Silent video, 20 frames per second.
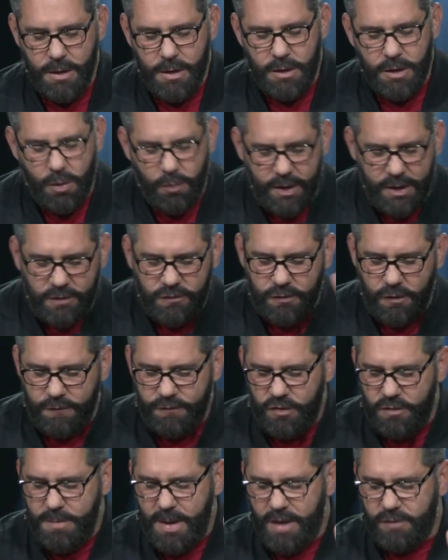No one can serve
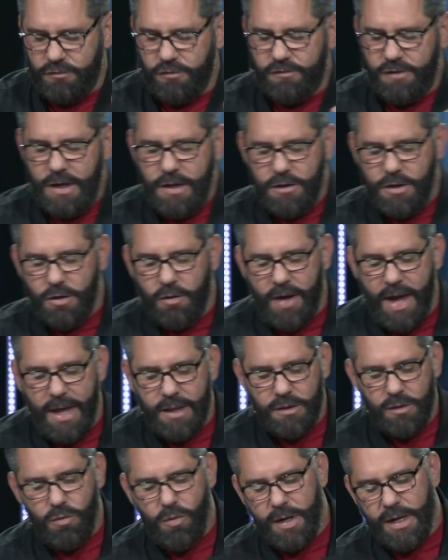two masters. Either you'll
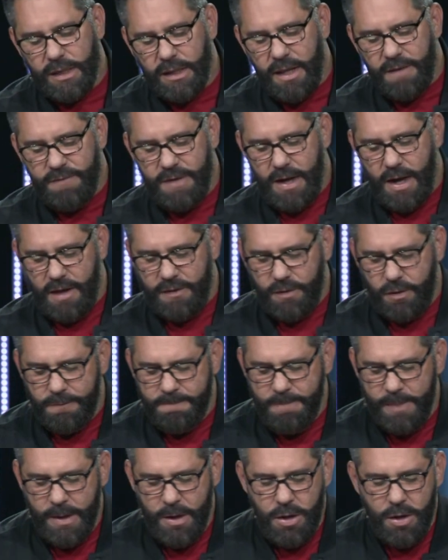hate the one and love the other,
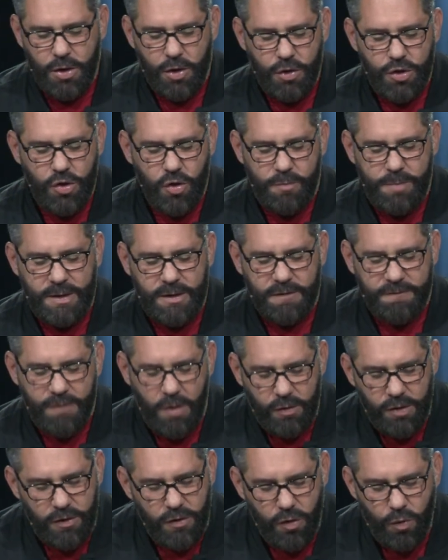or you'll be
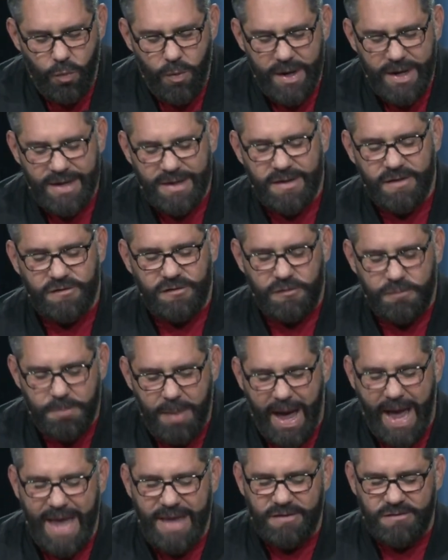devoted to the one and
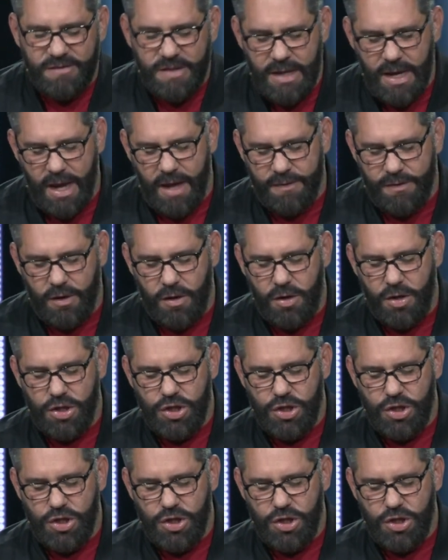despise the other.